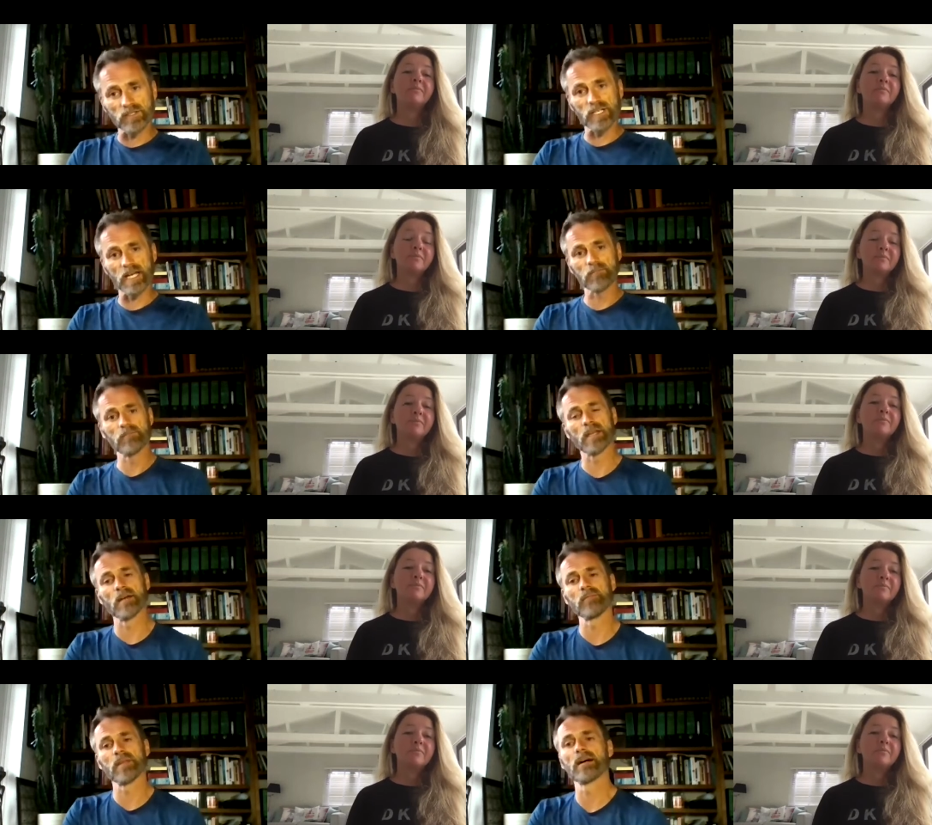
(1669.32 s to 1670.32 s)
Speaker 1: yeah, yeah,
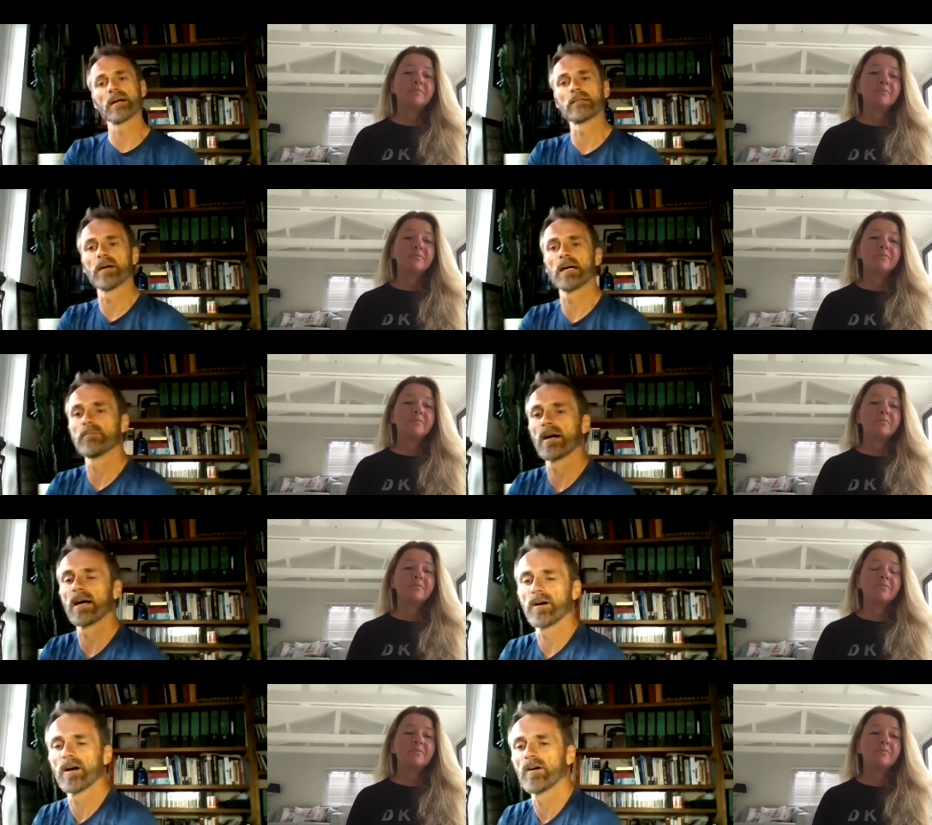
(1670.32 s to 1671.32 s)
yeah, and, and my
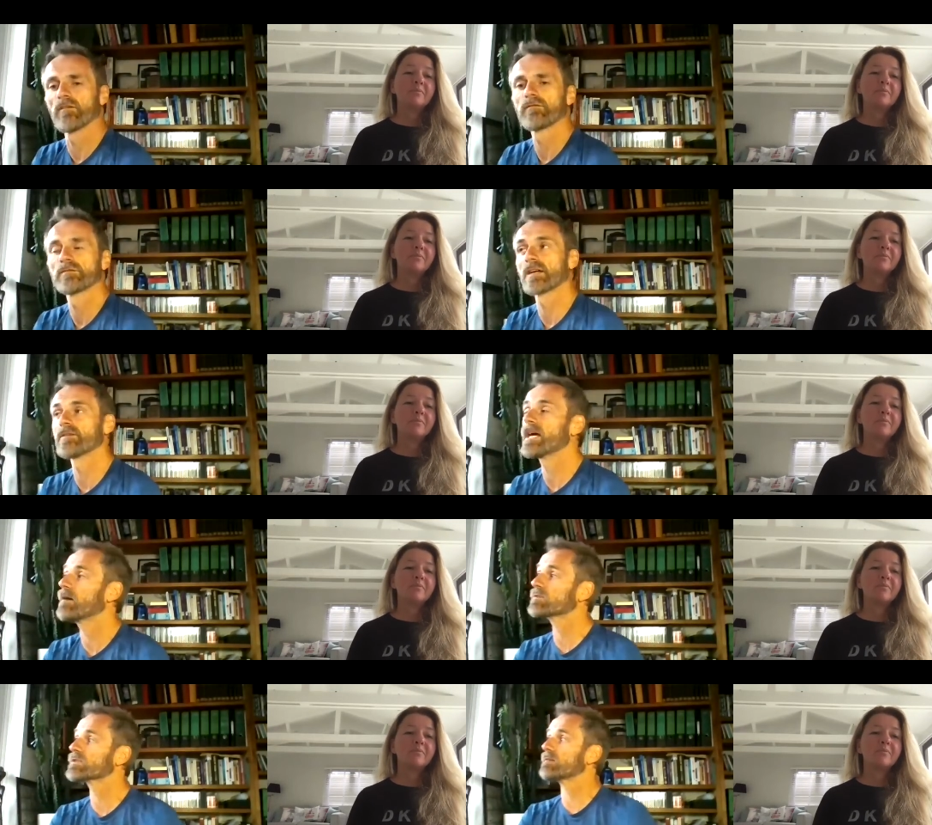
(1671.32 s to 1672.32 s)
other half. So yeah, it
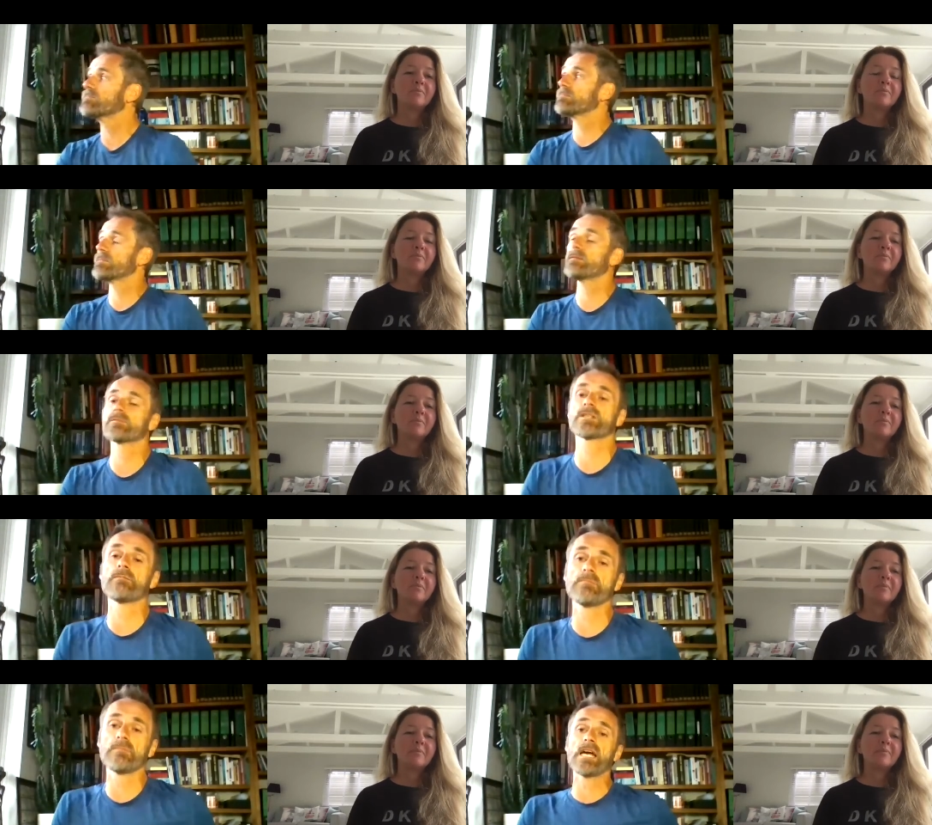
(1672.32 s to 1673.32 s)
was um, it was
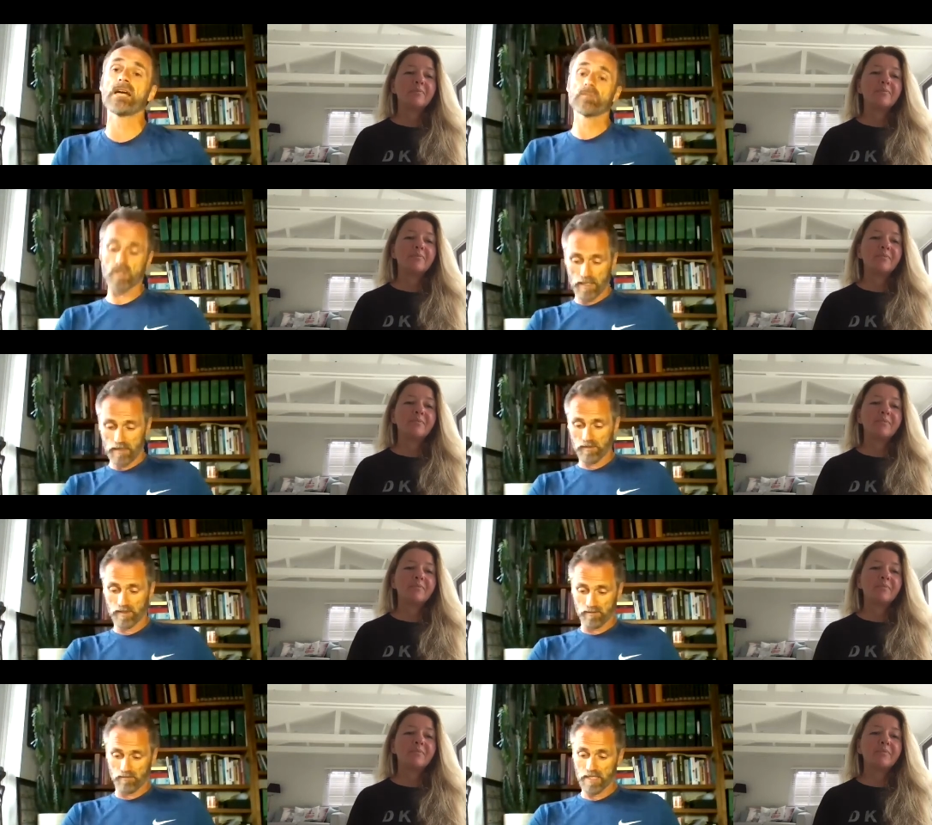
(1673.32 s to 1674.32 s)
um, yeah, it was it
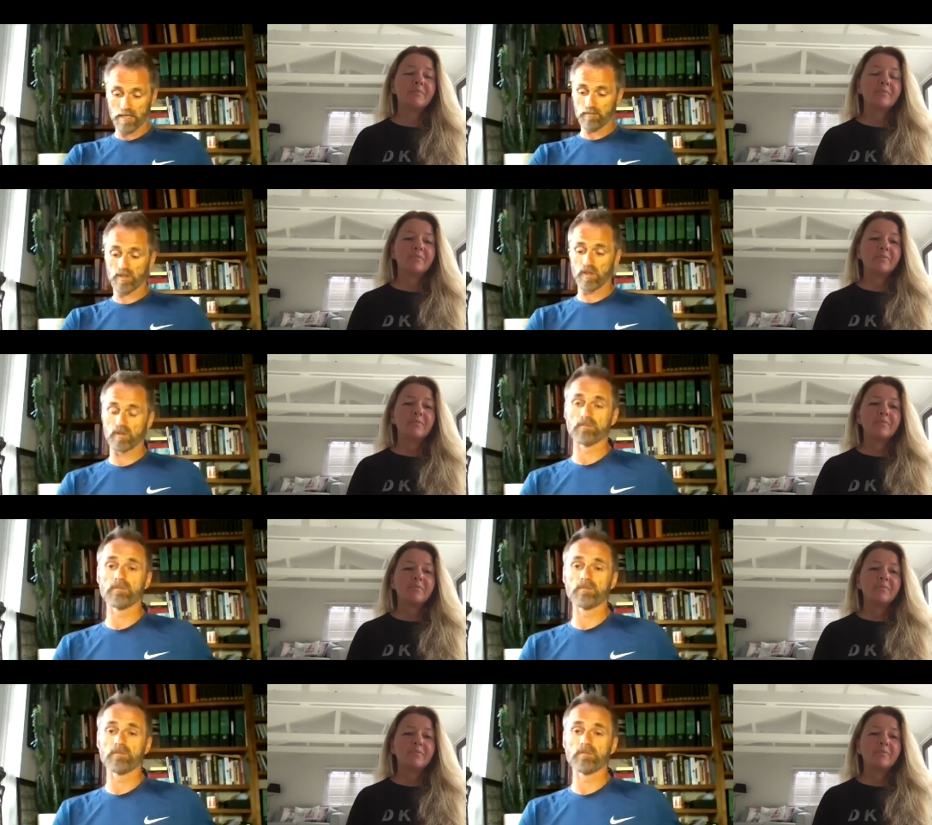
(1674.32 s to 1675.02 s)
was it was good.